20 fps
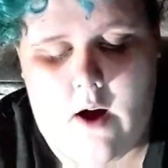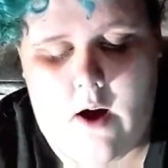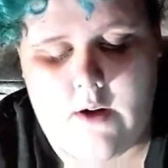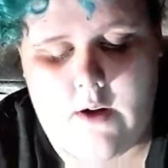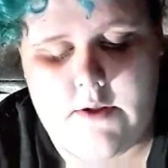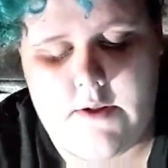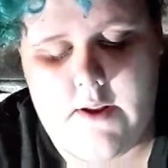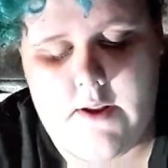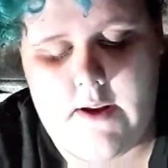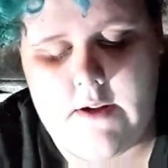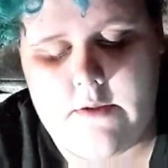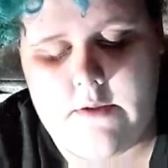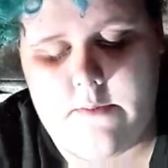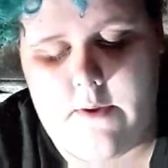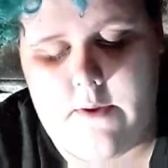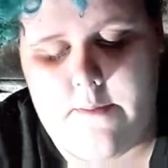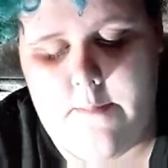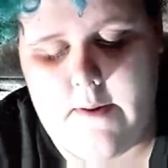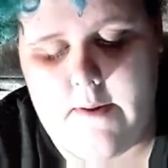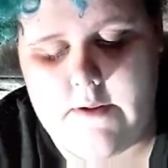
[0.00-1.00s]
also things
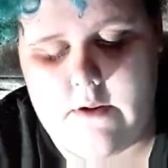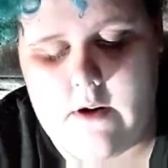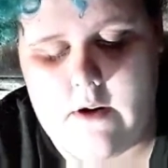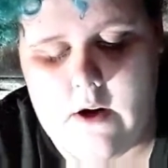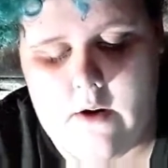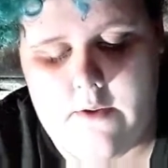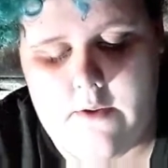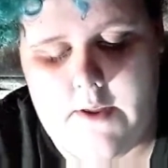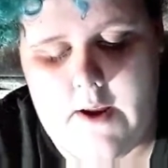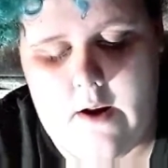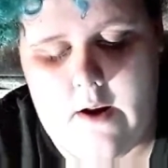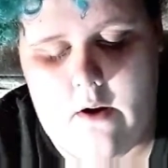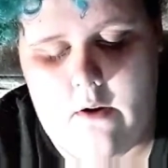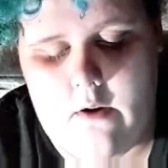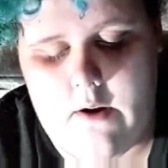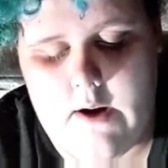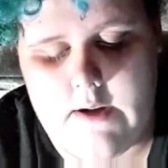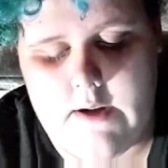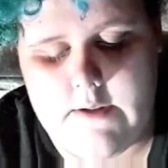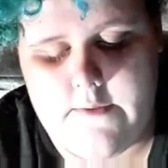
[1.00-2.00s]
with mental health and
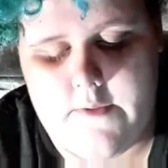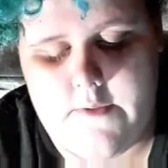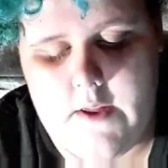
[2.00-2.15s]
all kinds